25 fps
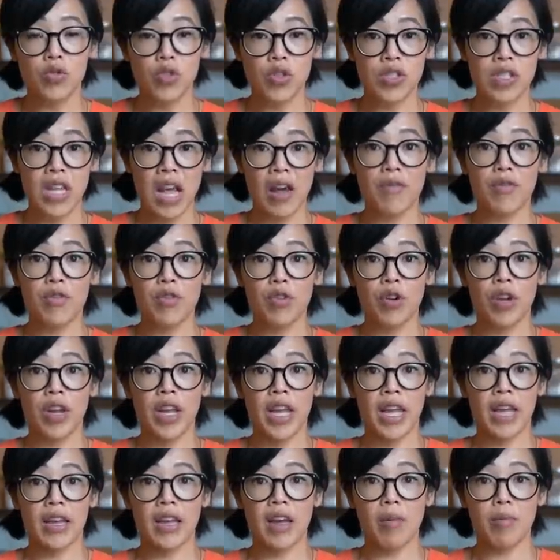just after
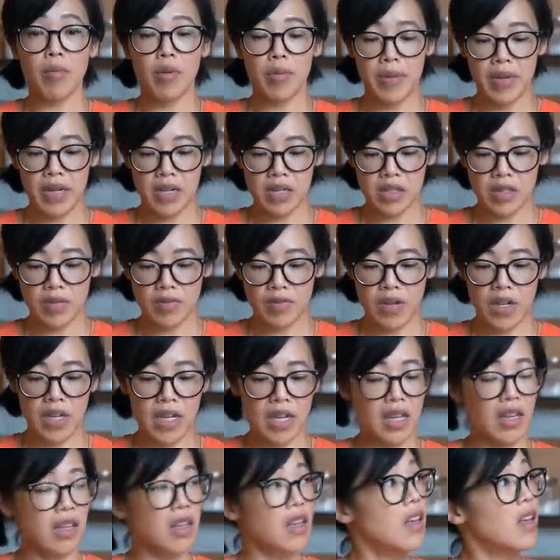a couple minutes of
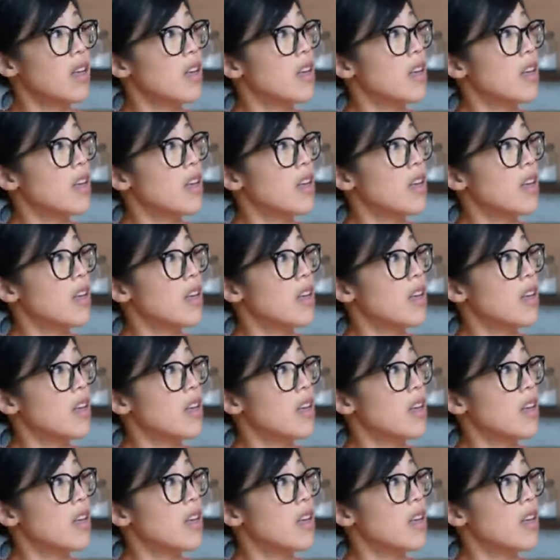kneading,